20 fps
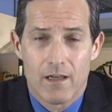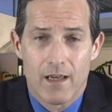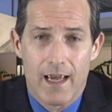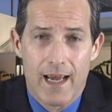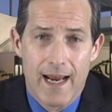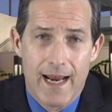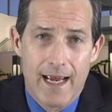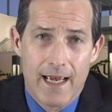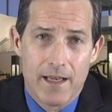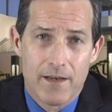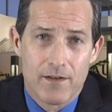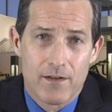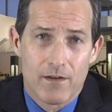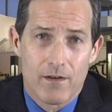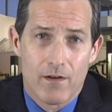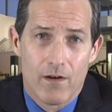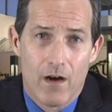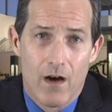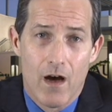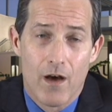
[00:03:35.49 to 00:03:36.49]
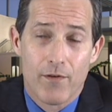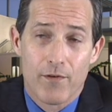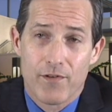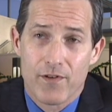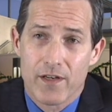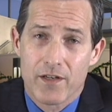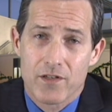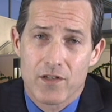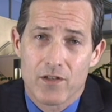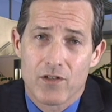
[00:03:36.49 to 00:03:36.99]
and other
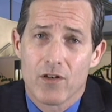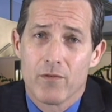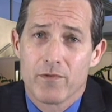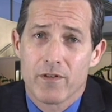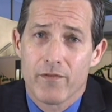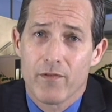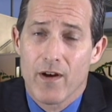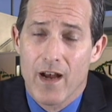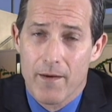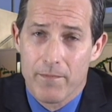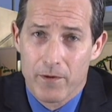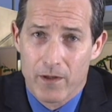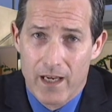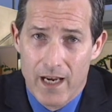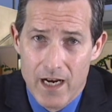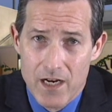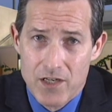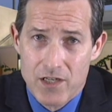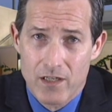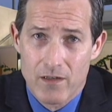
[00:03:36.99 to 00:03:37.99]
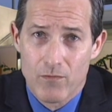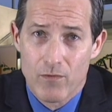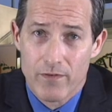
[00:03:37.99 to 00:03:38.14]
things in terms of your application